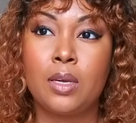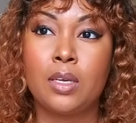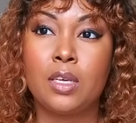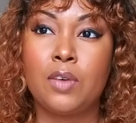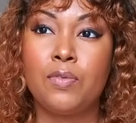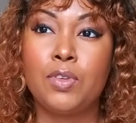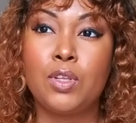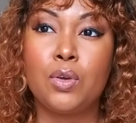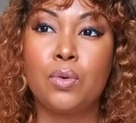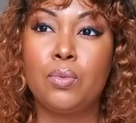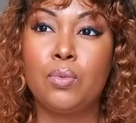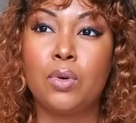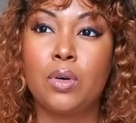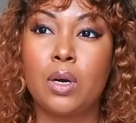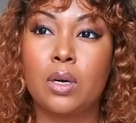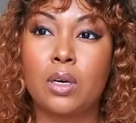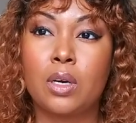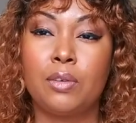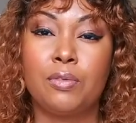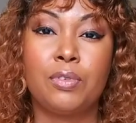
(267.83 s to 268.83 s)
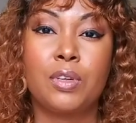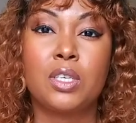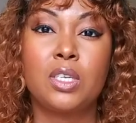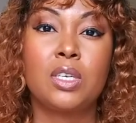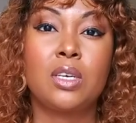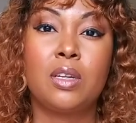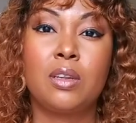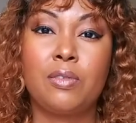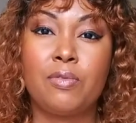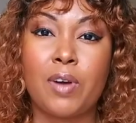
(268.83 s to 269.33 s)
giving you
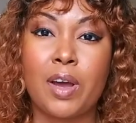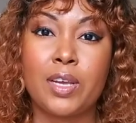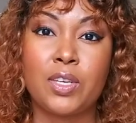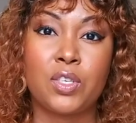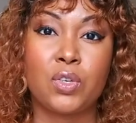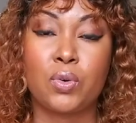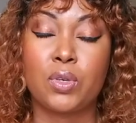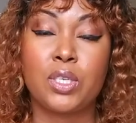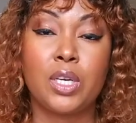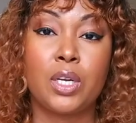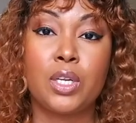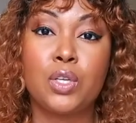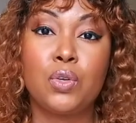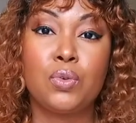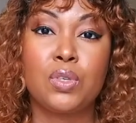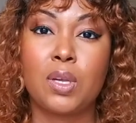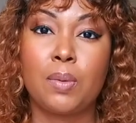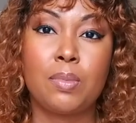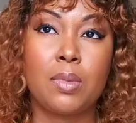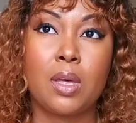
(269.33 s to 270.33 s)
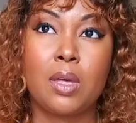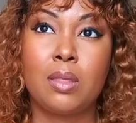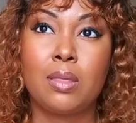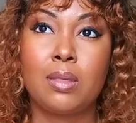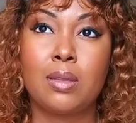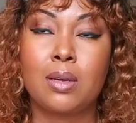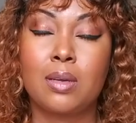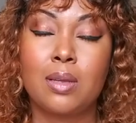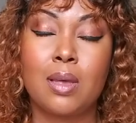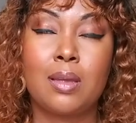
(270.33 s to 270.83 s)
conflicting advice or telling you
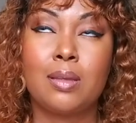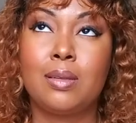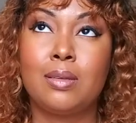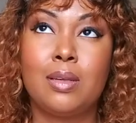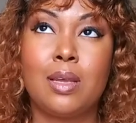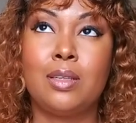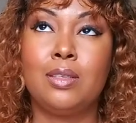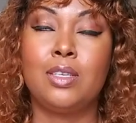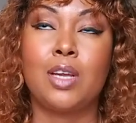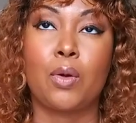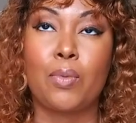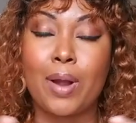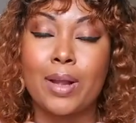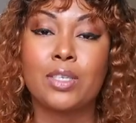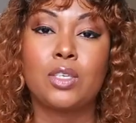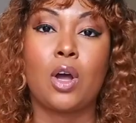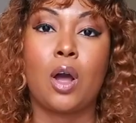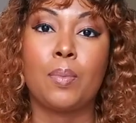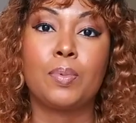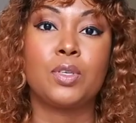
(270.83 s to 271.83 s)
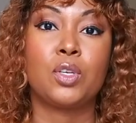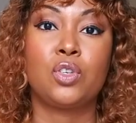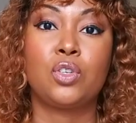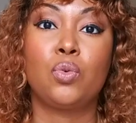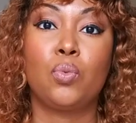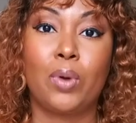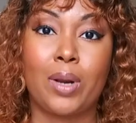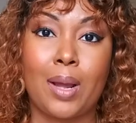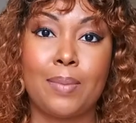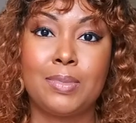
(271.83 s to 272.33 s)
something in direct opposition
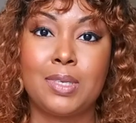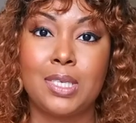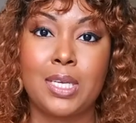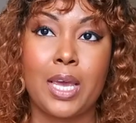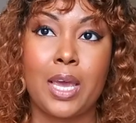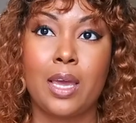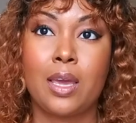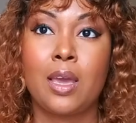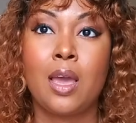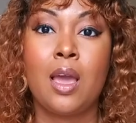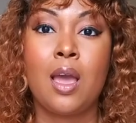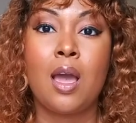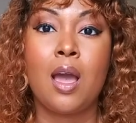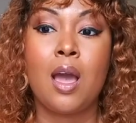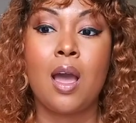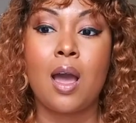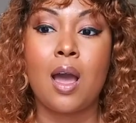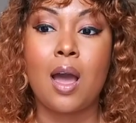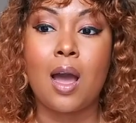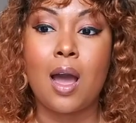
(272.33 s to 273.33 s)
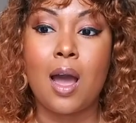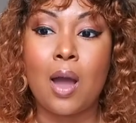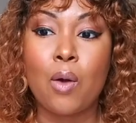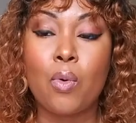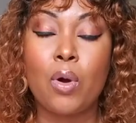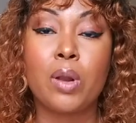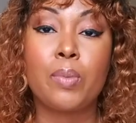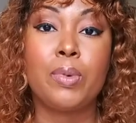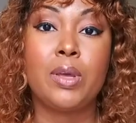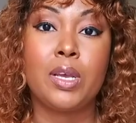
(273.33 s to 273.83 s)
to what I'm saying. I
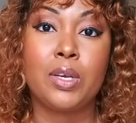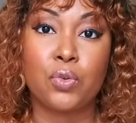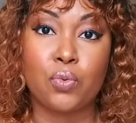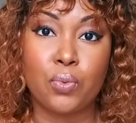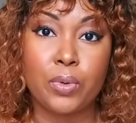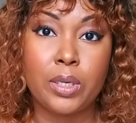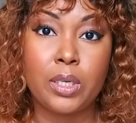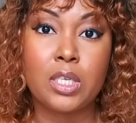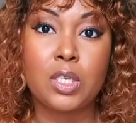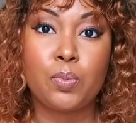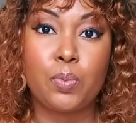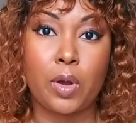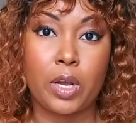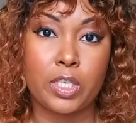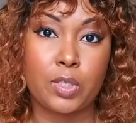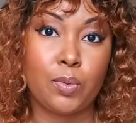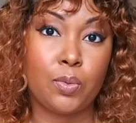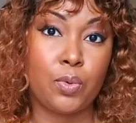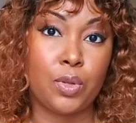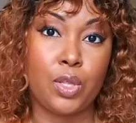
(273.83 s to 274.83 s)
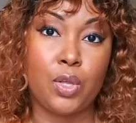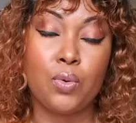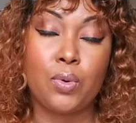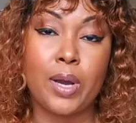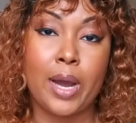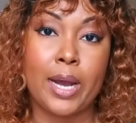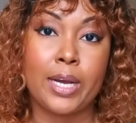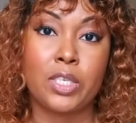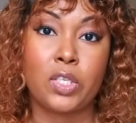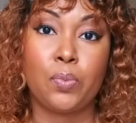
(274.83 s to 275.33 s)
want to be as real as possible with you
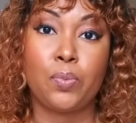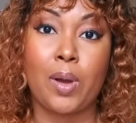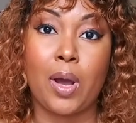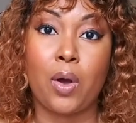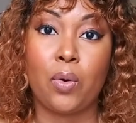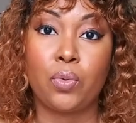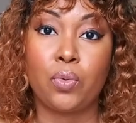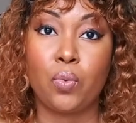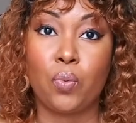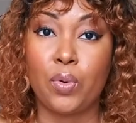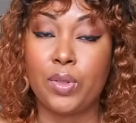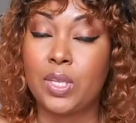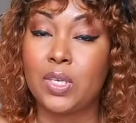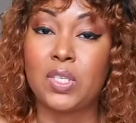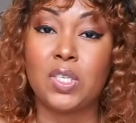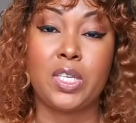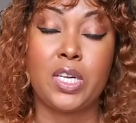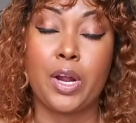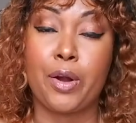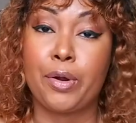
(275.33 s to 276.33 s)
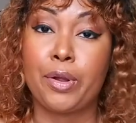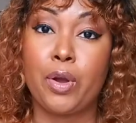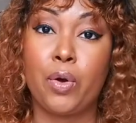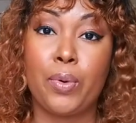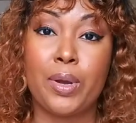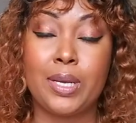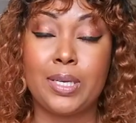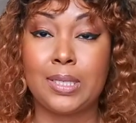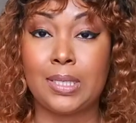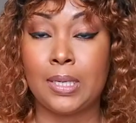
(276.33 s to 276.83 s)
guys about what the
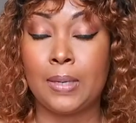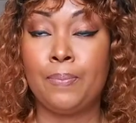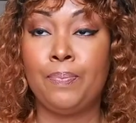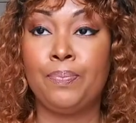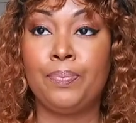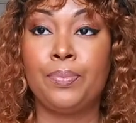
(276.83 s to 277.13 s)
scenario is.